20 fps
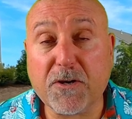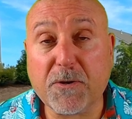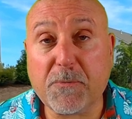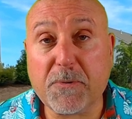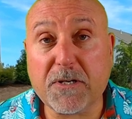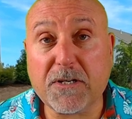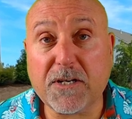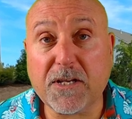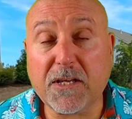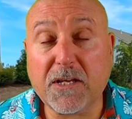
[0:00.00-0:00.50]

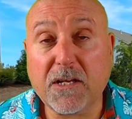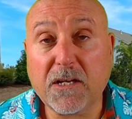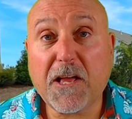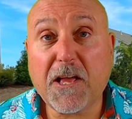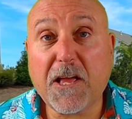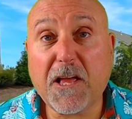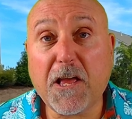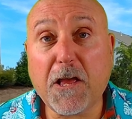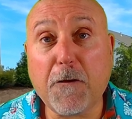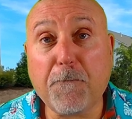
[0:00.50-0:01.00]
community.
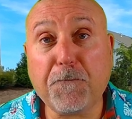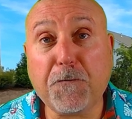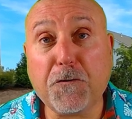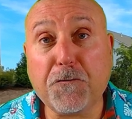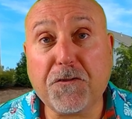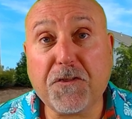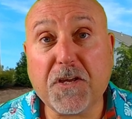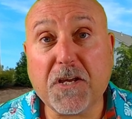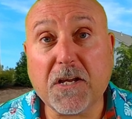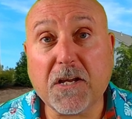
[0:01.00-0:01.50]
If you
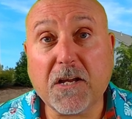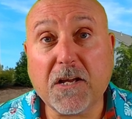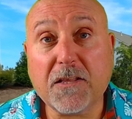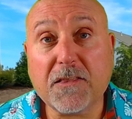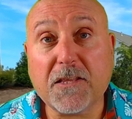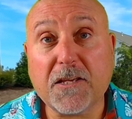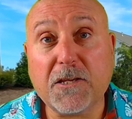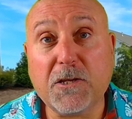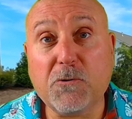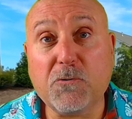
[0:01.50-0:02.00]
think
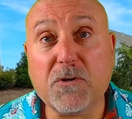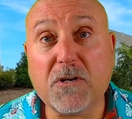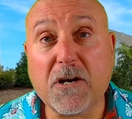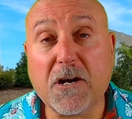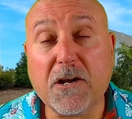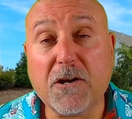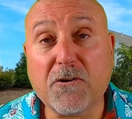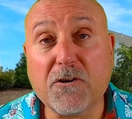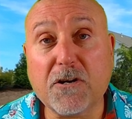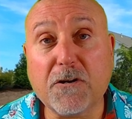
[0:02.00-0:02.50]
that you and
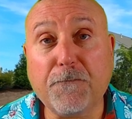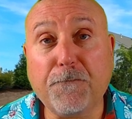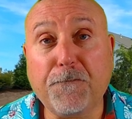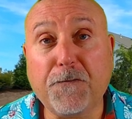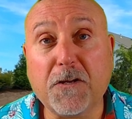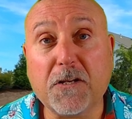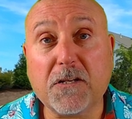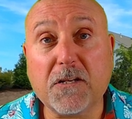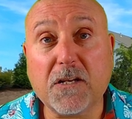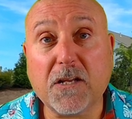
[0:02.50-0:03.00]
I are a good
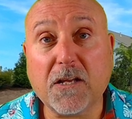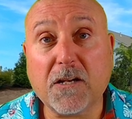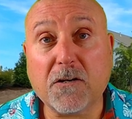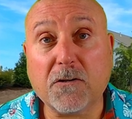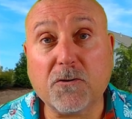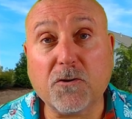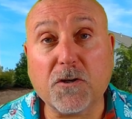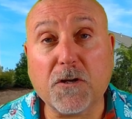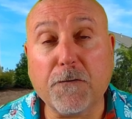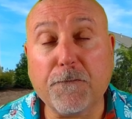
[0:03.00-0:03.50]
fit and are
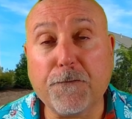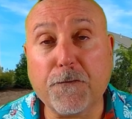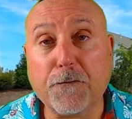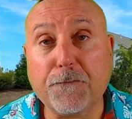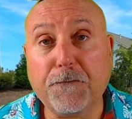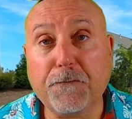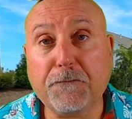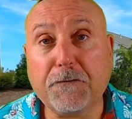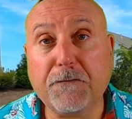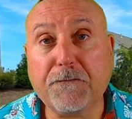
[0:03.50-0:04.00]
looking for a
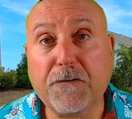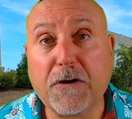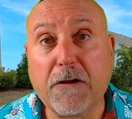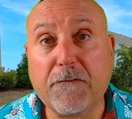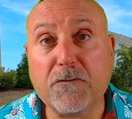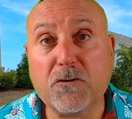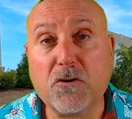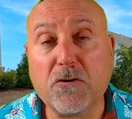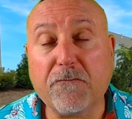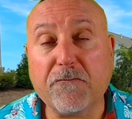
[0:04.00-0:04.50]

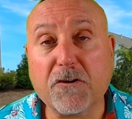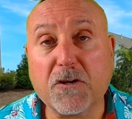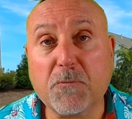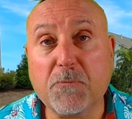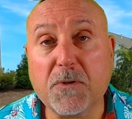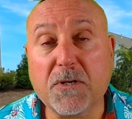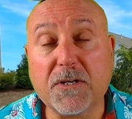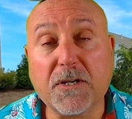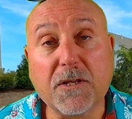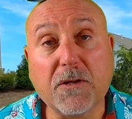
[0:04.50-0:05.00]
55 and over
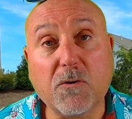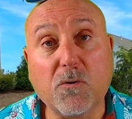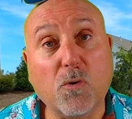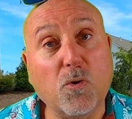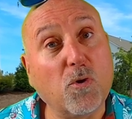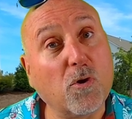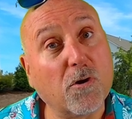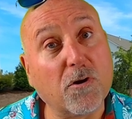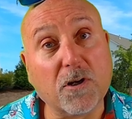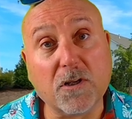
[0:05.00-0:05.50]
community
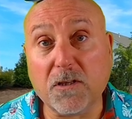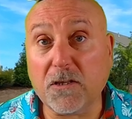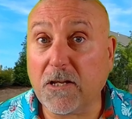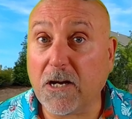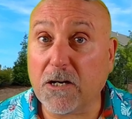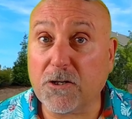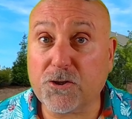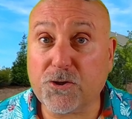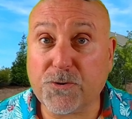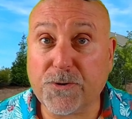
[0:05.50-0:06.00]
or a
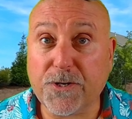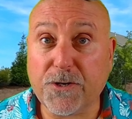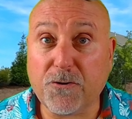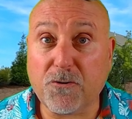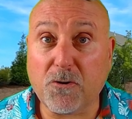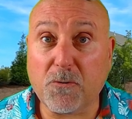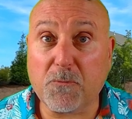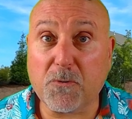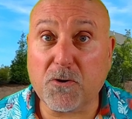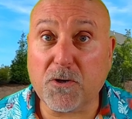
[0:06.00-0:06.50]
luxury
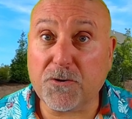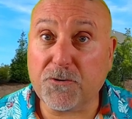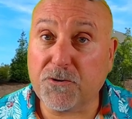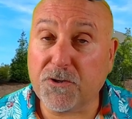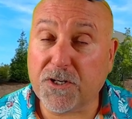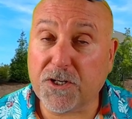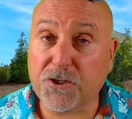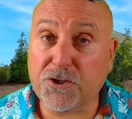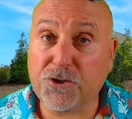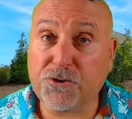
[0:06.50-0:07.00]
home or a new
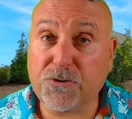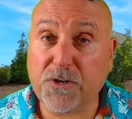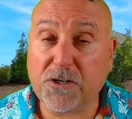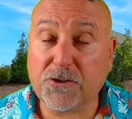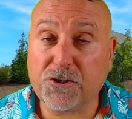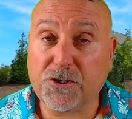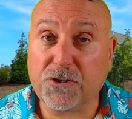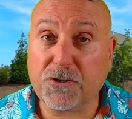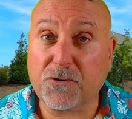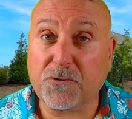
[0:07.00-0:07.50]

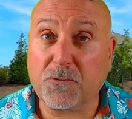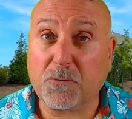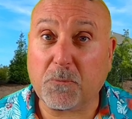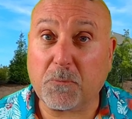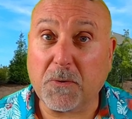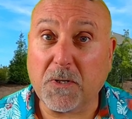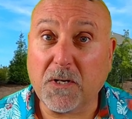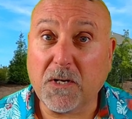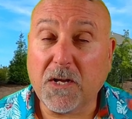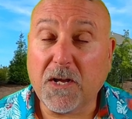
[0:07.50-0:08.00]
construction home
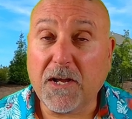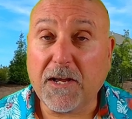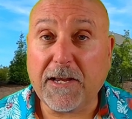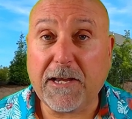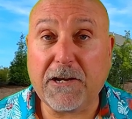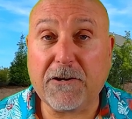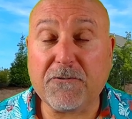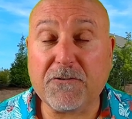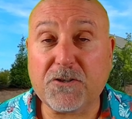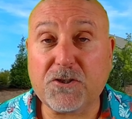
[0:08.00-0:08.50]

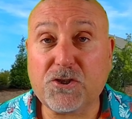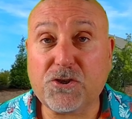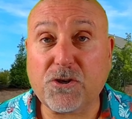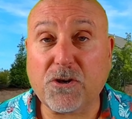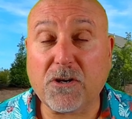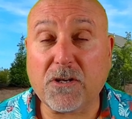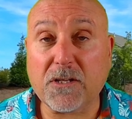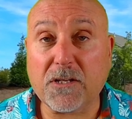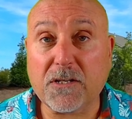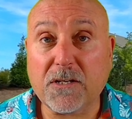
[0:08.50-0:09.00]
here in
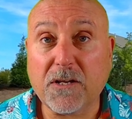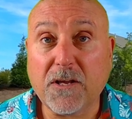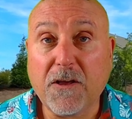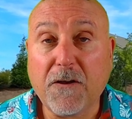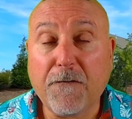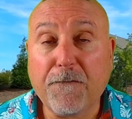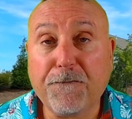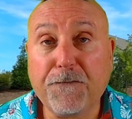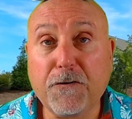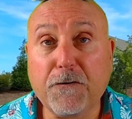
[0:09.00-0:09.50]
Charlotte,
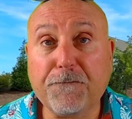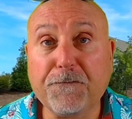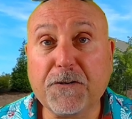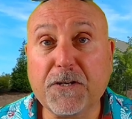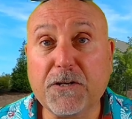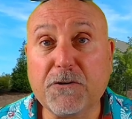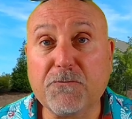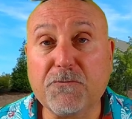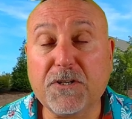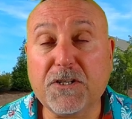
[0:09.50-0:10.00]
feel free
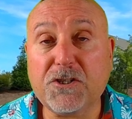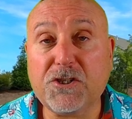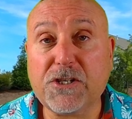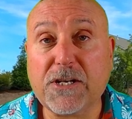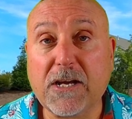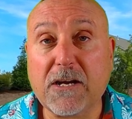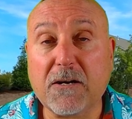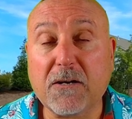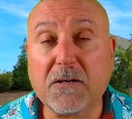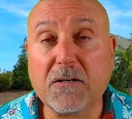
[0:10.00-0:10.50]
to reach
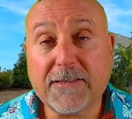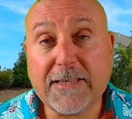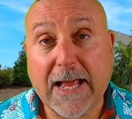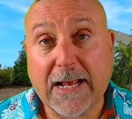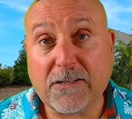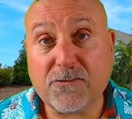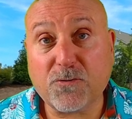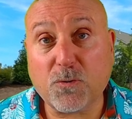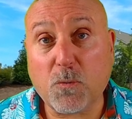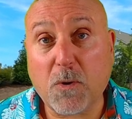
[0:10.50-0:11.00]
out.
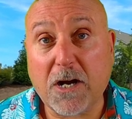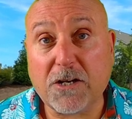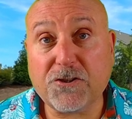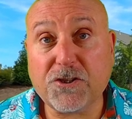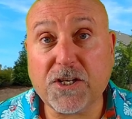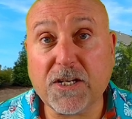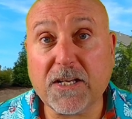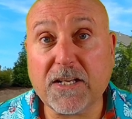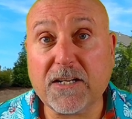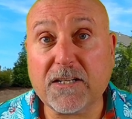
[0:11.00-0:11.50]
Thanks for
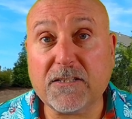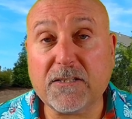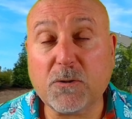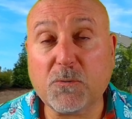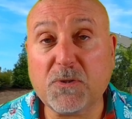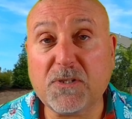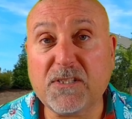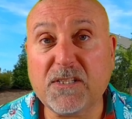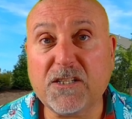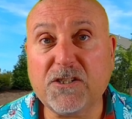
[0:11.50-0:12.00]
watching, and until
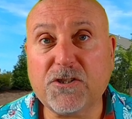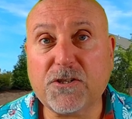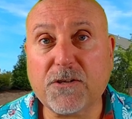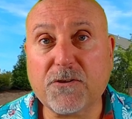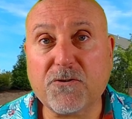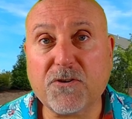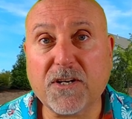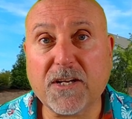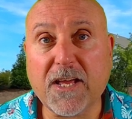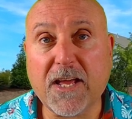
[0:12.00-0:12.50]
we see each
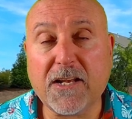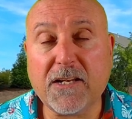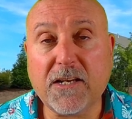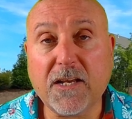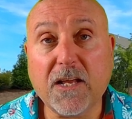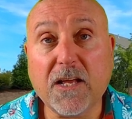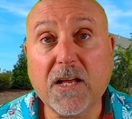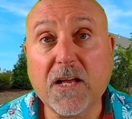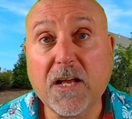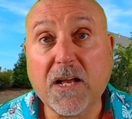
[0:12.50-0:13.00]
other
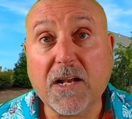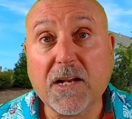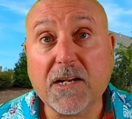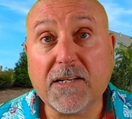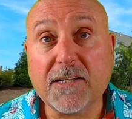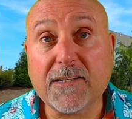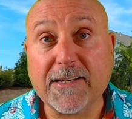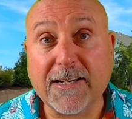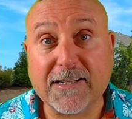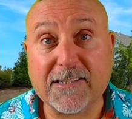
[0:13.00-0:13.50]
again
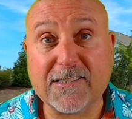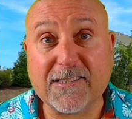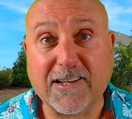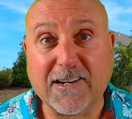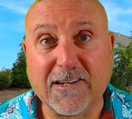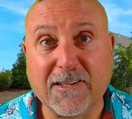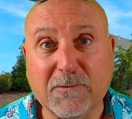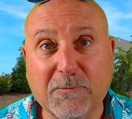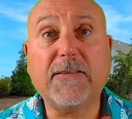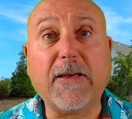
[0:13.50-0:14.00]
next
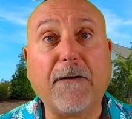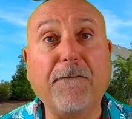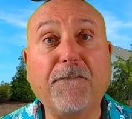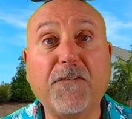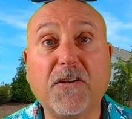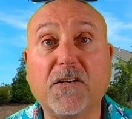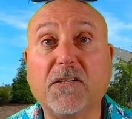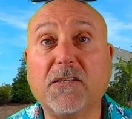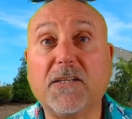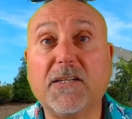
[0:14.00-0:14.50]
time,
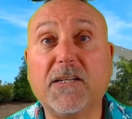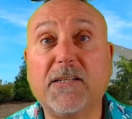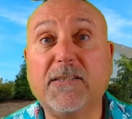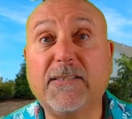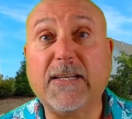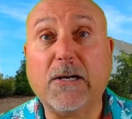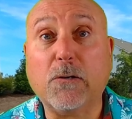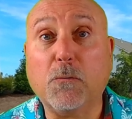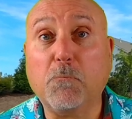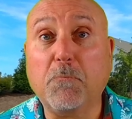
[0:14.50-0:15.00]
definitely a
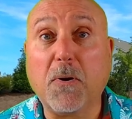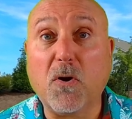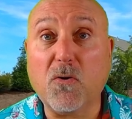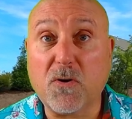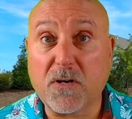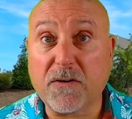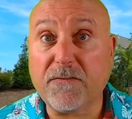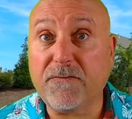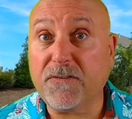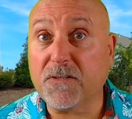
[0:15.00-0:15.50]
Del
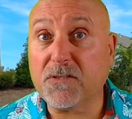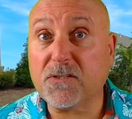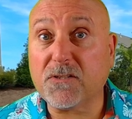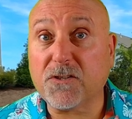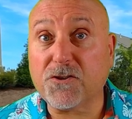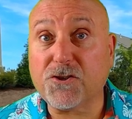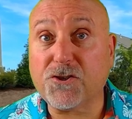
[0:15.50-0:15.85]
Boca Vista